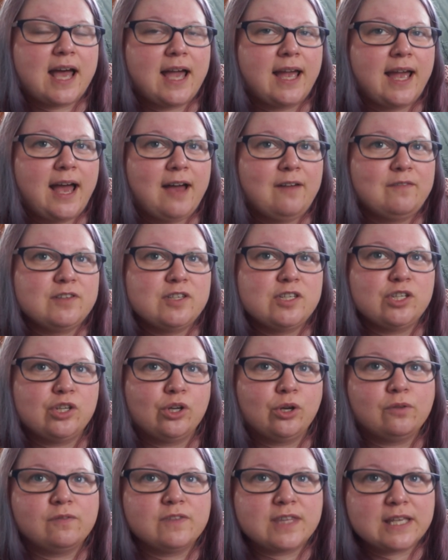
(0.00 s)
I have
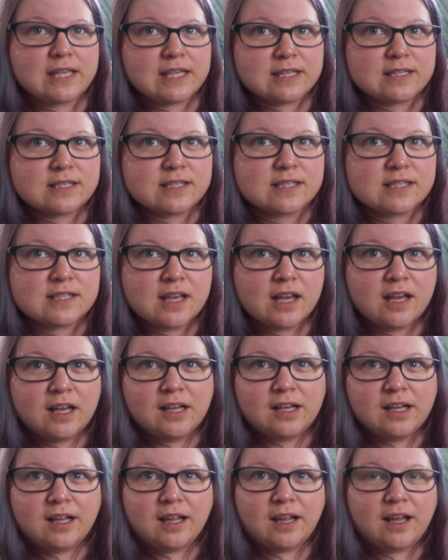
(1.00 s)
two of these.
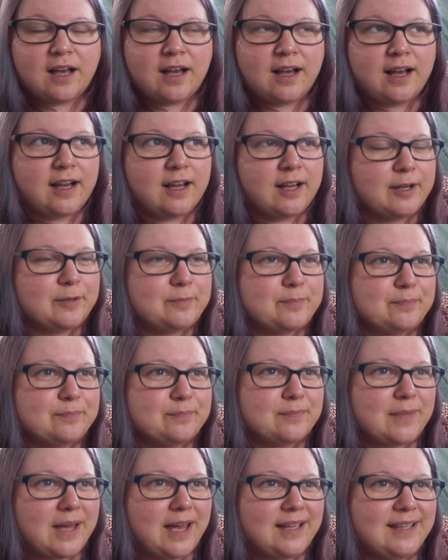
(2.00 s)
Um,
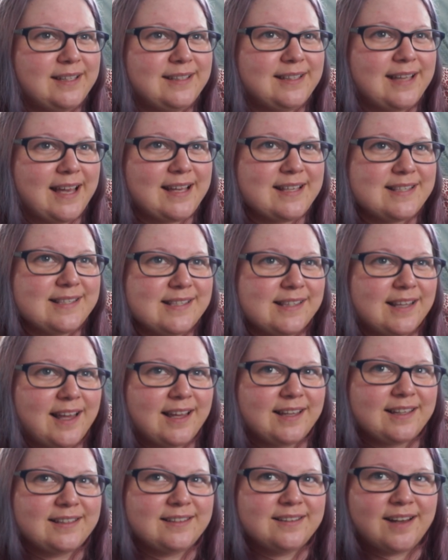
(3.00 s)
I guess
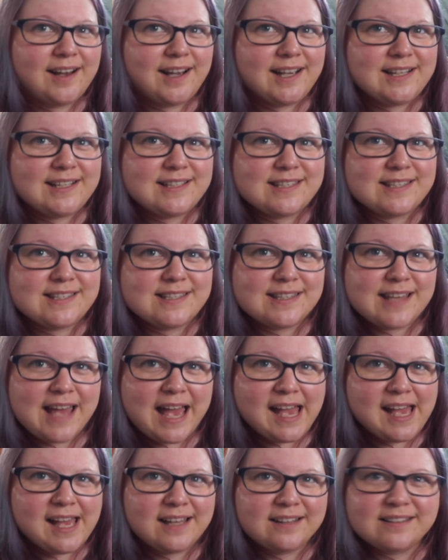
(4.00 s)
like
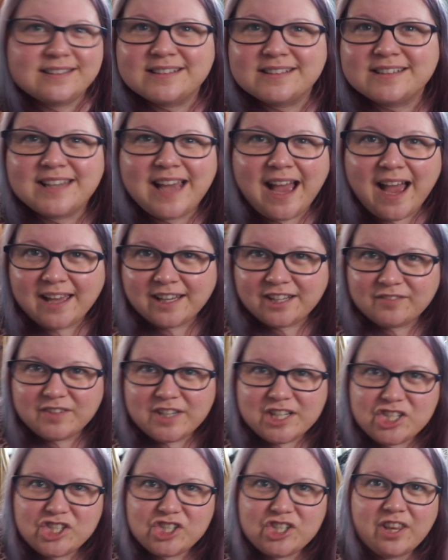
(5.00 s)
nightstand kind of
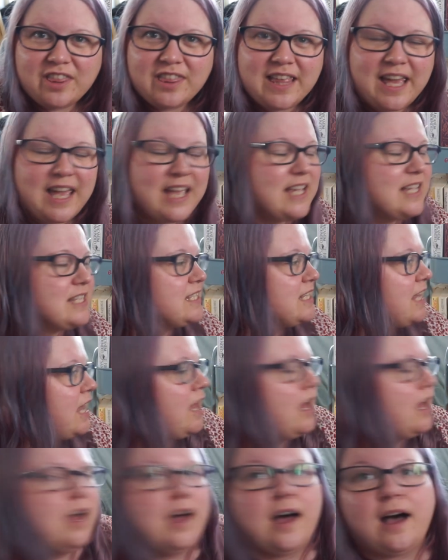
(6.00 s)
ish things.
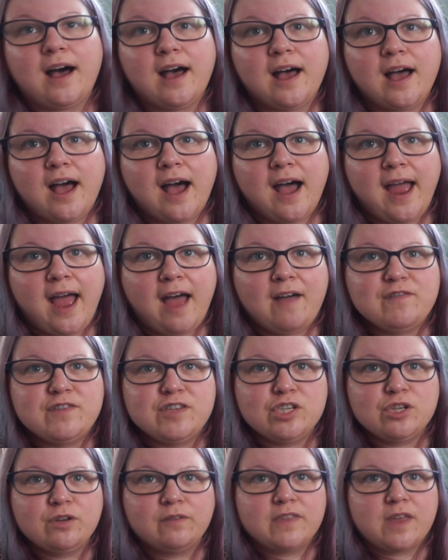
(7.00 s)
Uh, I have
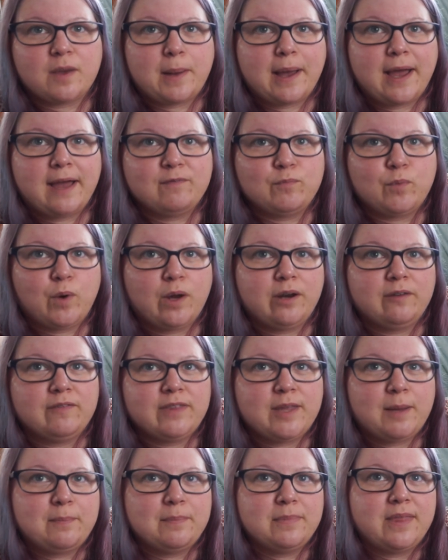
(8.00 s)
two of them. I have one of
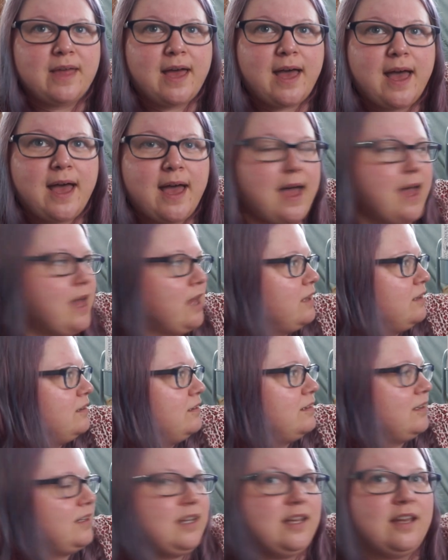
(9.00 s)
them there
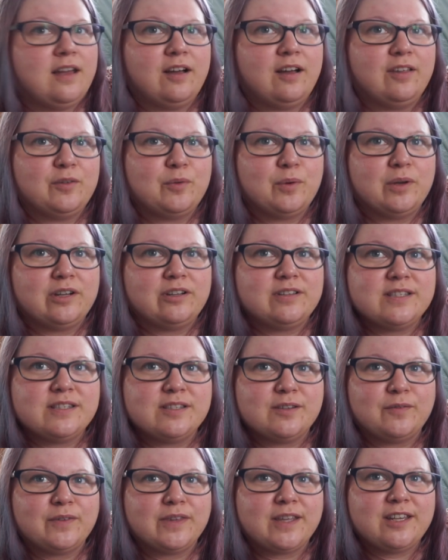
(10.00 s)
and the other one is
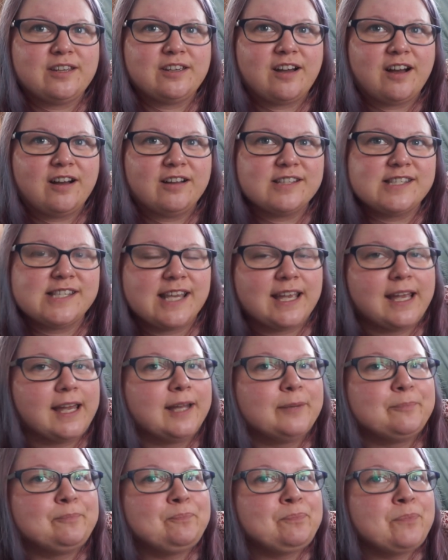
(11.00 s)
over there. You can't see
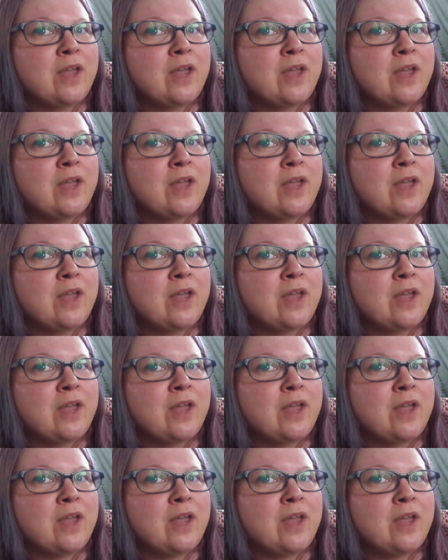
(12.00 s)
it.